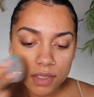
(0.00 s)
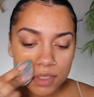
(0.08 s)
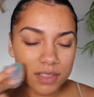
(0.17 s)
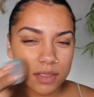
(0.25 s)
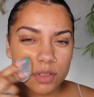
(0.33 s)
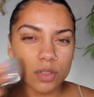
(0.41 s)

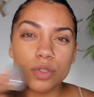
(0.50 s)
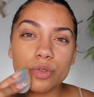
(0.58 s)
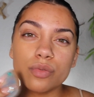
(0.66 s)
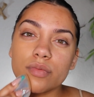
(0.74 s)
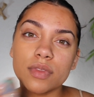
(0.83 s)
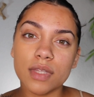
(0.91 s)
doesn't
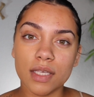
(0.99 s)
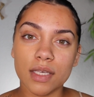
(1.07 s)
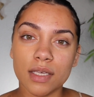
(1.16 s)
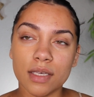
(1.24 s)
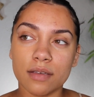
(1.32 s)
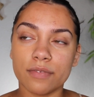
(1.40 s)
dilute
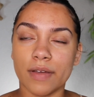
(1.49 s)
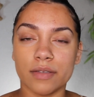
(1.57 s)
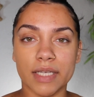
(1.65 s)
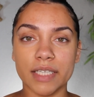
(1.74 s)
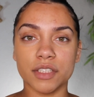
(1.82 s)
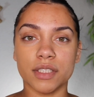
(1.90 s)
the
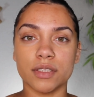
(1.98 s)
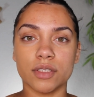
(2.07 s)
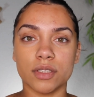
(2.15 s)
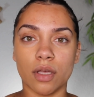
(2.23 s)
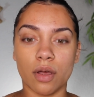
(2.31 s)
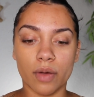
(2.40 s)
foundation,
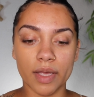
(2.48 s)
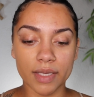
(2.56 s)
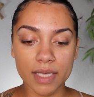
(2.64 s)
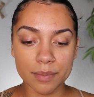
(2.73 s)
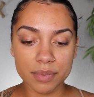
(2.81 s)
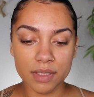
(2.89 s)
so it
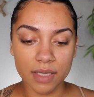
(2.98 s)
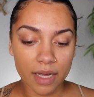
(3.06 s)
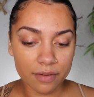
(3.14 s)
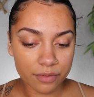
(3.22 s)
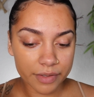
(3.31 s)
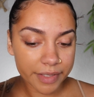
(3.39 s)
keeps the
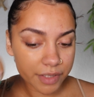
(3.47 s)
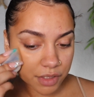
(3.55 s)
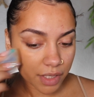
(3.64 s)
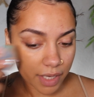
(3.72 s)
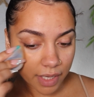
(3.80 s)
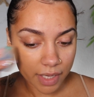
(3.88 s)

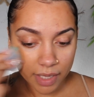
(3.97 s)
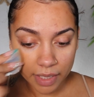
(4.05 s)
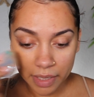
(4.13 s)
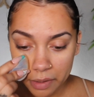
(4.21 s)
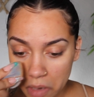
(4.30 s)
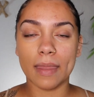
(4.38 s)
coverage,
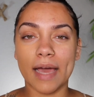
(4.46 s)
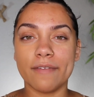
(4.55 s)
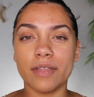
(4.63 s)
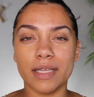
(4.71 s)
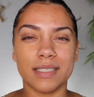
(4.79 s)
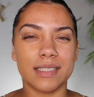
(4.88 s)
and I
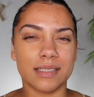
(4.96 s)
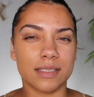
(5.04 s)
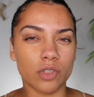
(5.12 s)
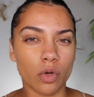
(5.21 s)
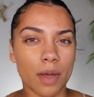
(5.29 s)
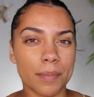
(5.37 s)
feel like it doesn't
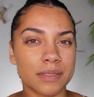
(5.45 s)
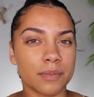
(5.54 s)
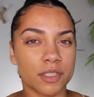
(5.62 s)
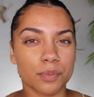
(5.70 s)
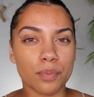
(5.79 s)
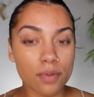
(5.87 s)
soak up as
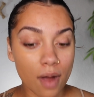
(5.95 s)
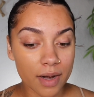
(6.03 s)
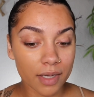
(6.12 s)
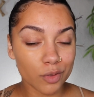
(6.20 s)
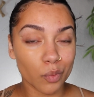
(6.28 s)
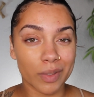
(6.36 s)
much
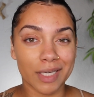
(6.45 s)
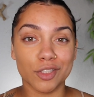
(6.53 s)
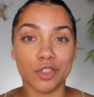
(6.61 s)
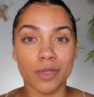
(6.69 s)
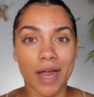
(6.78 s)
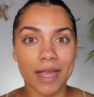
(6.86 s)
product when
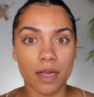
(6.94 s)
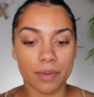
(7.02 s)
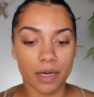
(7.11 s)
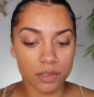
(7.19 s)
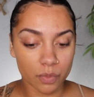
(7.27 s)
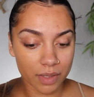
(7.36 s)
it's dry
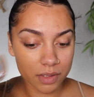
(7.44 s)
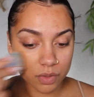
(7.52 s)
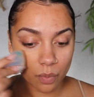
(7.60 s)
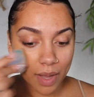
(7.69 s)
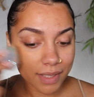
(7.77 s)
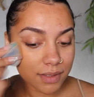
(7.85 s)
compared to when
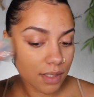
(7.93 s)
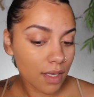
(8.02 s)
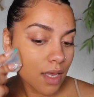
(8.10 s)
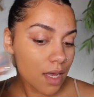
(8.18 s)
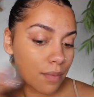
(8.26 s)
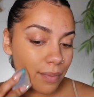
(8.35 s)
it's wet.
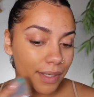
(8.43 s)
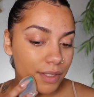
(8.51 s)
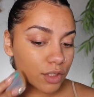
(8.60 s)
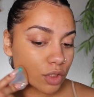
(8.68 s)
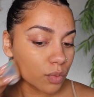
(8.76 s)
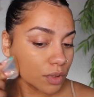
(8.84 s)

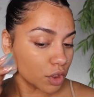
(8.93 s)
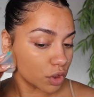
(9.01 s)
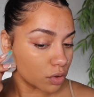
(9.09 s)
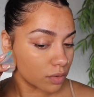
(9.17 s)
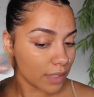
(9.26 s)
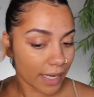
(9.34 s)
But do what
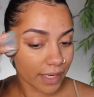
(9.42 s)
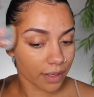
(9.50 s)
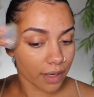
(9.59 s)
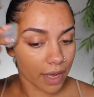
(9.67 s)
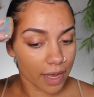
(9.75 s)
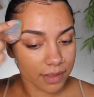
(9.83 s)
you
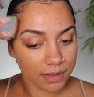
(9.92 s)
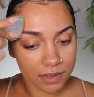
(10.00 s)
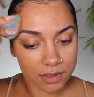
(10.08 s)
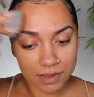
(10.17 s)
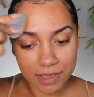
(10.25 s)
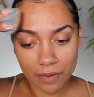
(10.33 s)
like. This
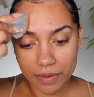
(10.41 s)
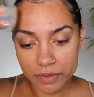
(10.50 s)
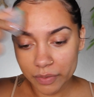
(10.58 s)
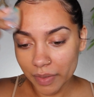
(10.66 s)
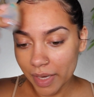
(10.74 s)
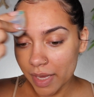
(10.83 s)
is just how I
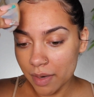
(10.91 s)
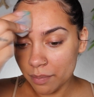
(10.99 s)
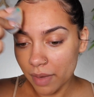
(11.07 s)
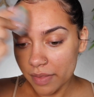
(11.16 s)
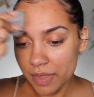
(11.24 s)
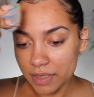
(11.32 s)
do it.
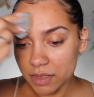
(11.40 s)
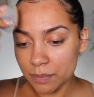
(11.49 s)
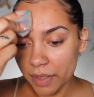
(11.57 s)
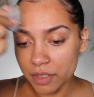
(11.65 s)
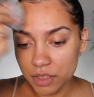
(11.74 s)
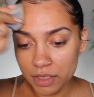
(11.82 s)
And this
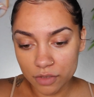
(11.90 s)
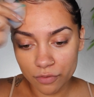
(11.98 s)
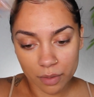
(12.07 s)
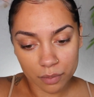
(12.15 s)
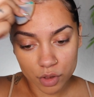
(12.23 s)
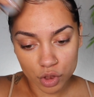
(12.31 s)
sponge is
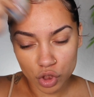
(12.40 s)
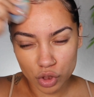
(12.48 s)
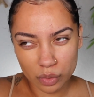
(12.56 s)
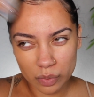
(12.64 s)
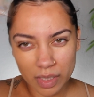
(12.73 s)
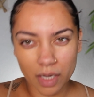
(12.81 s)
from
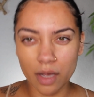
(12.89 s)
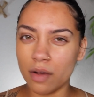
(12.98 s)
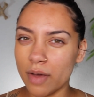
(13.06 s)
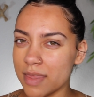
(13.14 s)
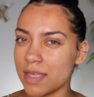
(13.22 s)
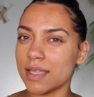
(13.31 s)
June &
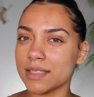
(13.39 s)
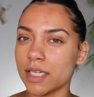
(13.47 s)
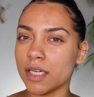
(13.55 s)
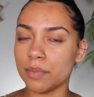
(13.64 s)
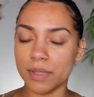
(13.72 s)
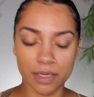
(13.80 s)
Co. I think that's how
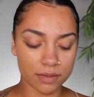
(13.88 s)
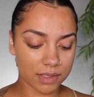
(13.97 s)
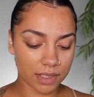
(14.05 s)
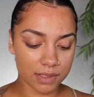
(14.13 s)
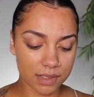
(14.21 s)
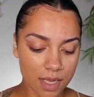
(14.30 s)
you pronounce
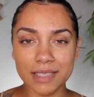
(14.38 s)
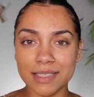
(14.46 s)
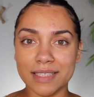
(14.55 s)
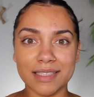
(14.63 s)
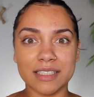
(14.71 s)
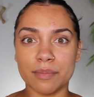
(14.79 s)
it. It's
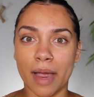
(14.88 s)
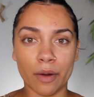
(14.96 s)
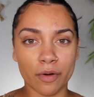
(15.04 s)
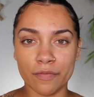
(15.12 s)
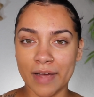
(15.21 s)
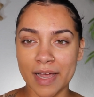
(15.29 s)
like this
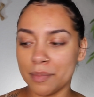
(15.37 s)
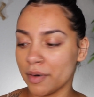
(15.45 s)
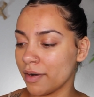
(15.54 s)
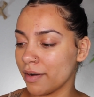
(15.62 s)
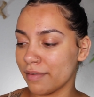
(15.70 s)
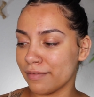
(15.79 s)

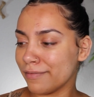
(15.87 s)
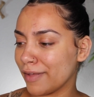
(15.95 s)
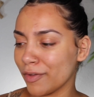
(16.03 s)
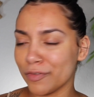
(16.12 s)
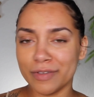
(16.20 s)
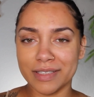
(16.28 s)
microfiber
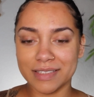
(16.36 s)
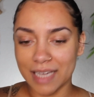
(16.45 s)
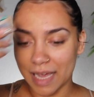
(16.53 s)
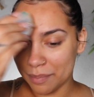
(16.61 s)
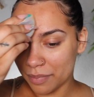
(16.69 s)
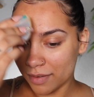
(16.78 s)
velvet
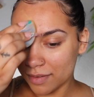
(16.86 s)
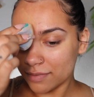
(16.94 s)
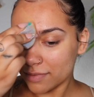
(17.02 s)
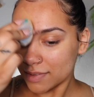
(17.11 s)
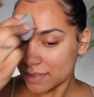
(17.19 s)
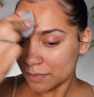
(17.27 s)
type
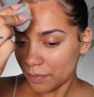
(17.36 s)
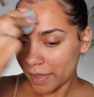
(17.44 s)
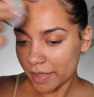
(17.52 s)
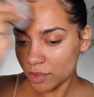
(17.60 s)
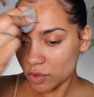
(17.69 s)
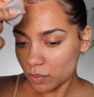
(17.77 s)
of
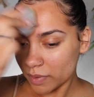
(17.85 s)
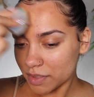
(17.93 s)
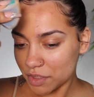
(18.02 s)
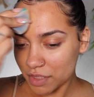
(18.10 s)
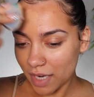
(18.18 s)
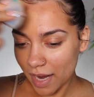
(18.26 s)
sponge,
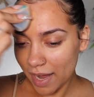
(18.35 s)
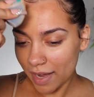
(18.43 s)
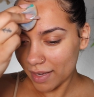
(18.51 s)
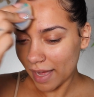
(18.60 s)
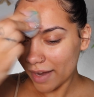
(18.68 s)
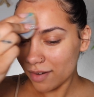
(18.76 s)
which
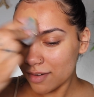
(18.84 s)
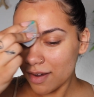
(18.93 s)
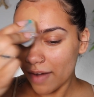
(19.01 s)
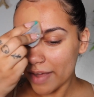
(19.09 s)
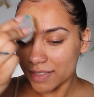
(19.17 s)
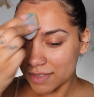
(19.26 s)
I don't know,
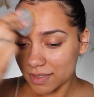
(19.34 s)
I